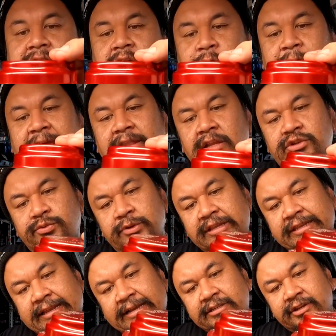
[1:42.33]
The red looks
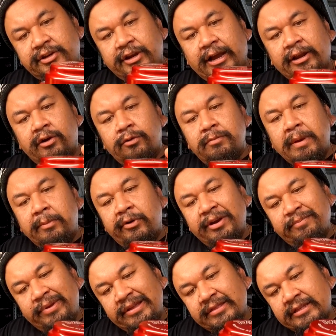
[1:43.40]
really nice on here. I don't remember
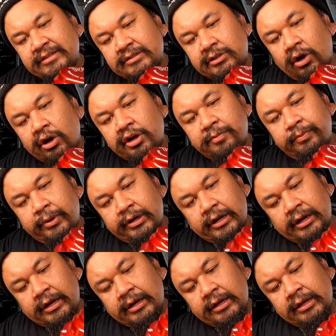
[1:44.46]
it being this dark, but
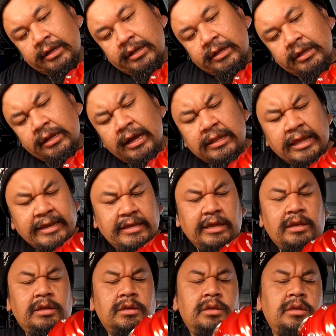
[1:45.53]
uh, I like
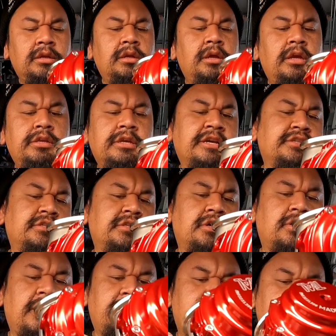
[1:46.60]
it. And you guys
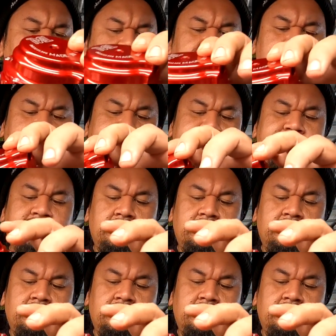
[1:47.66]
know I don't really